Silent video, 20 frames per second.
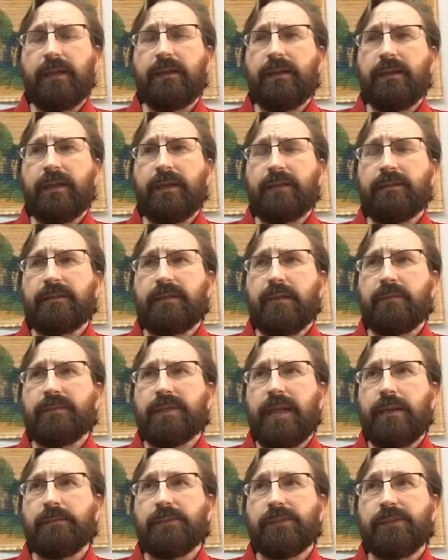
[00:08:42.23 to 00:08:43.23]
And
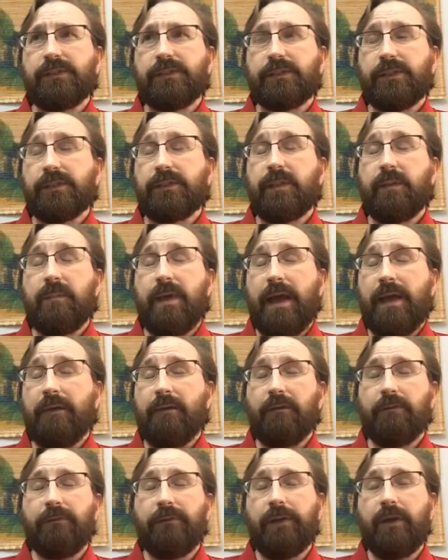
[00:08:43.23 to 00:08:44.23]
sometimes it's just a
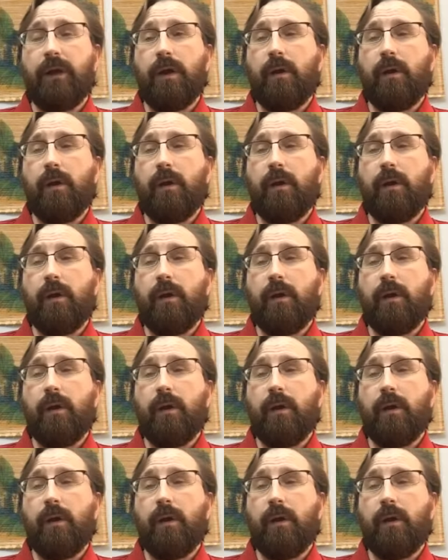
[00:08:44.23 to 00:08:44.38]
matter of,